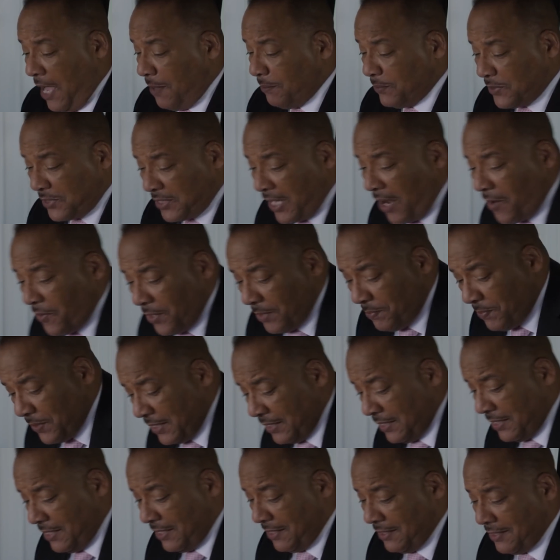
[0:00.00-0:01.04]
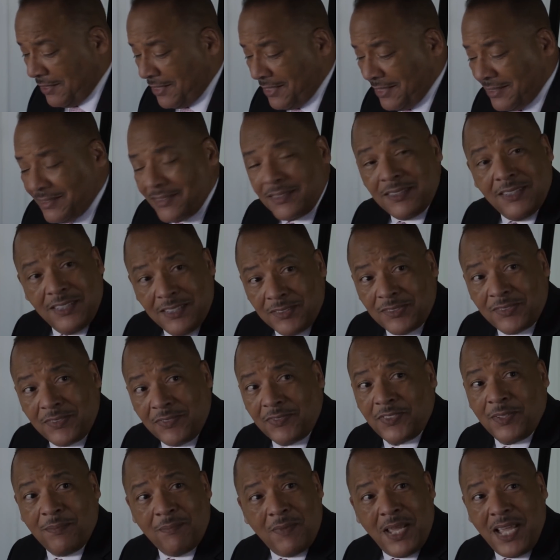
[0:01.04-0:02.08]
sorry, but this list of
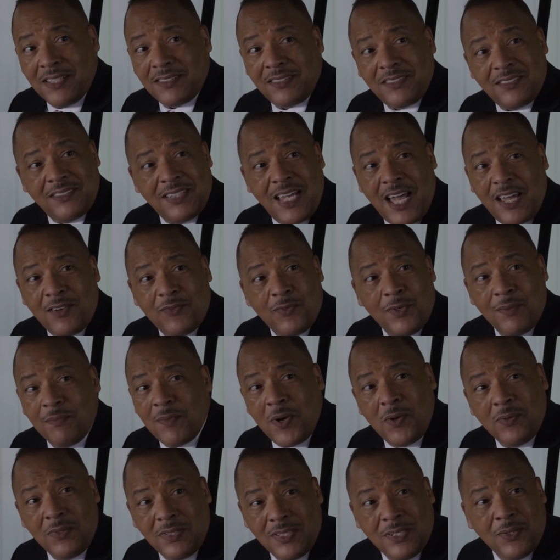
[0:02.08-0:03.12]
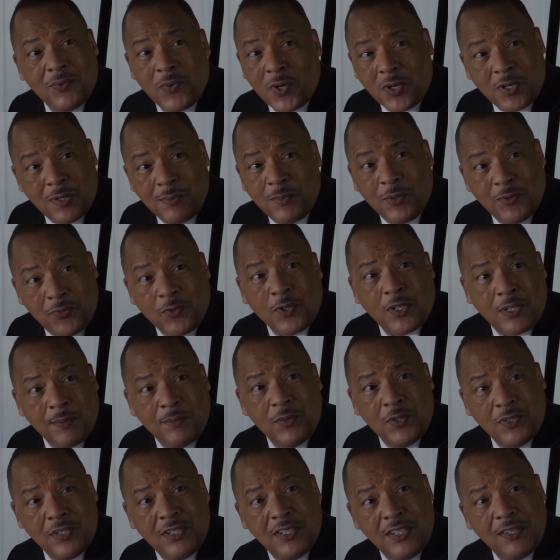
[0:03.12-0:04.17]
demands is not remotely workable for a
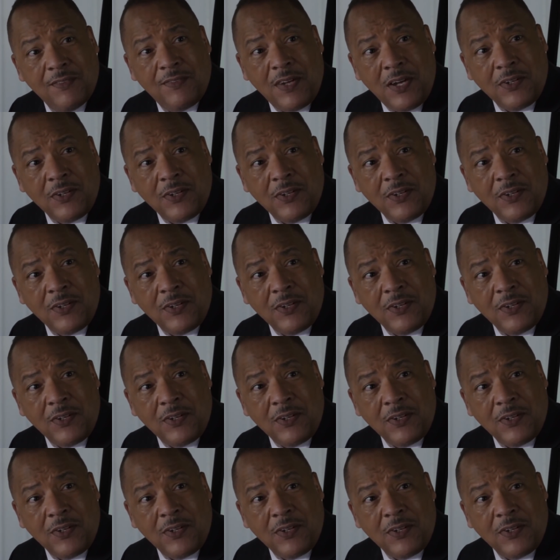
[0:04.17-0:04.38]
community of our